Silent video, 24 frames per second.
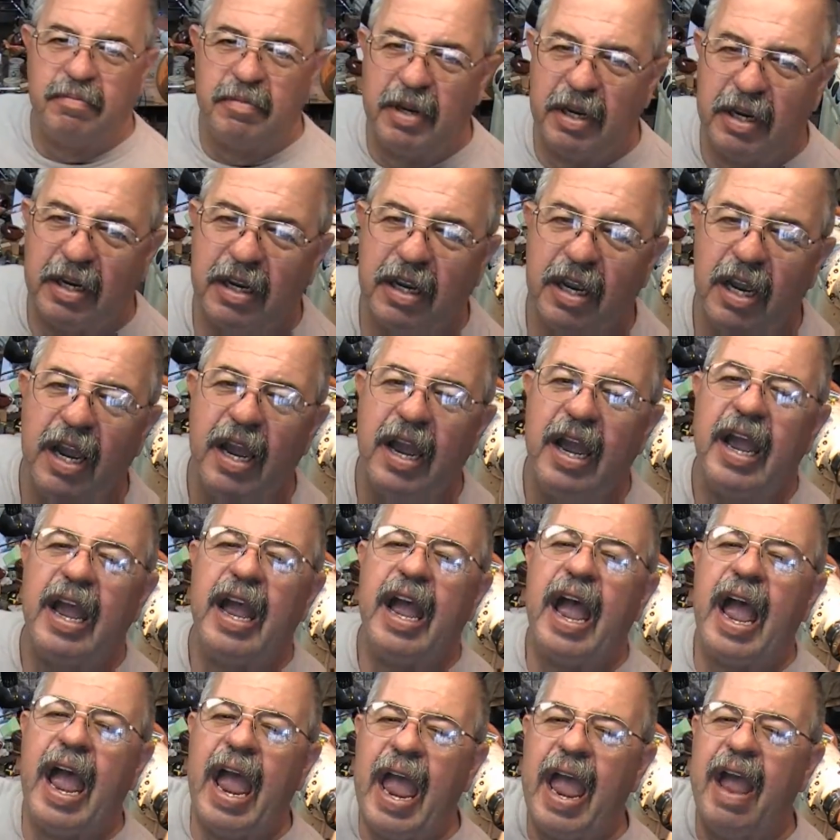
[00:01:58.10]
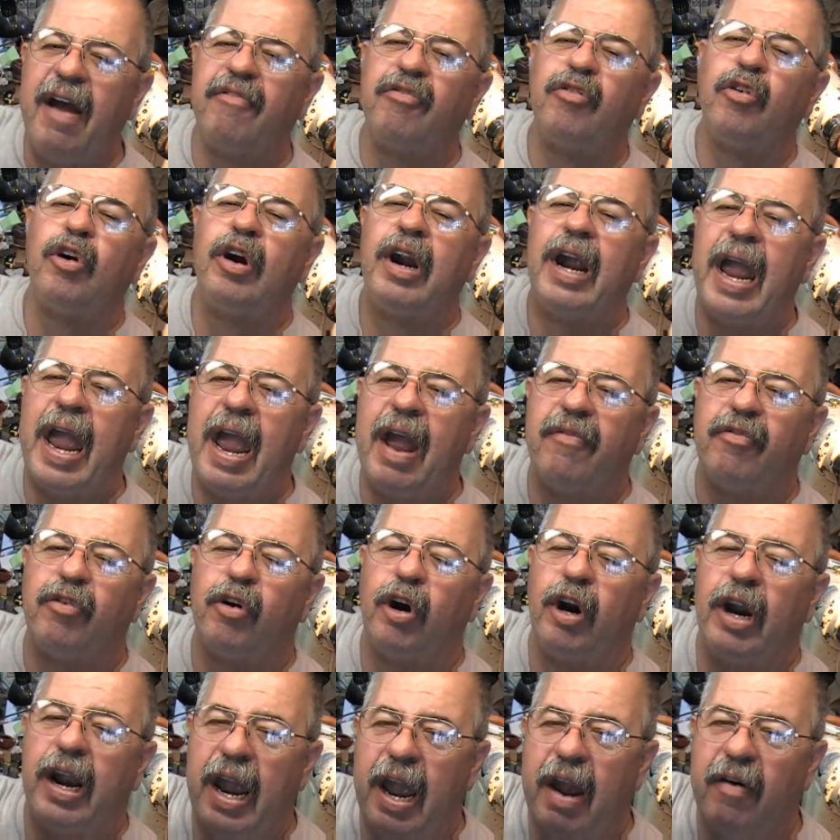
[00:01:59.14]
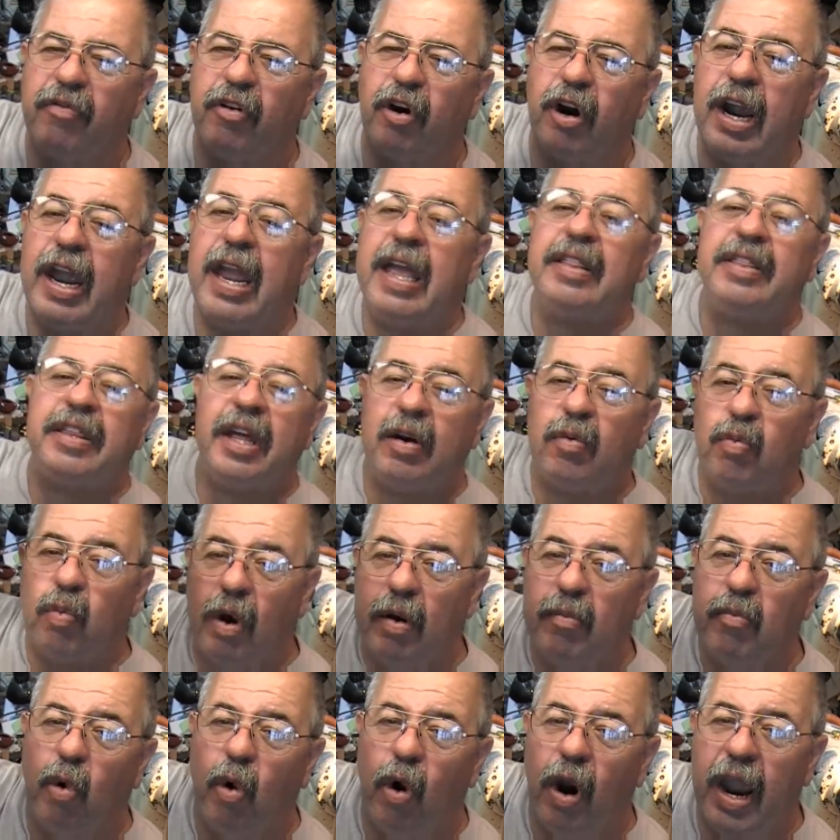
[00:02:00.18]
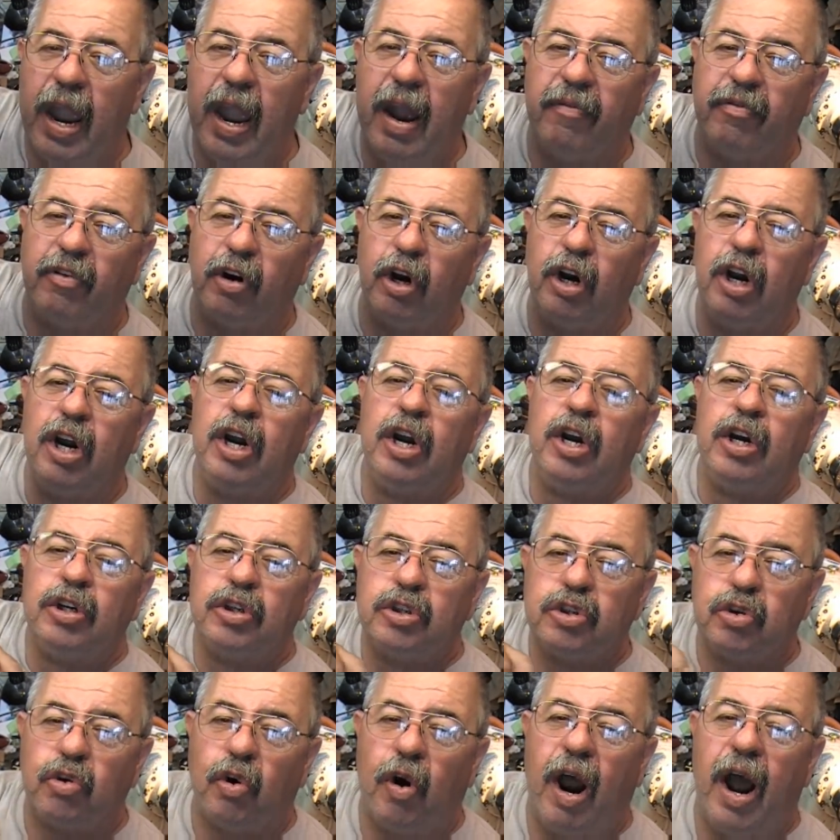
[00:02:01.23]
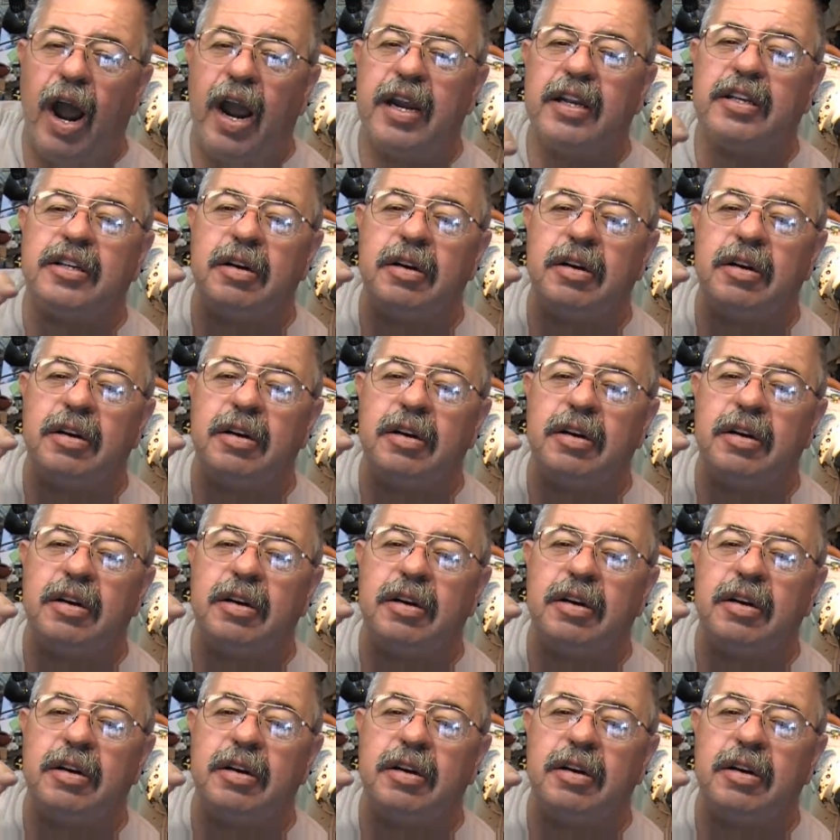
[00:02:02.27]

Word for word: be, ever, ever, ever, and then one more ever, try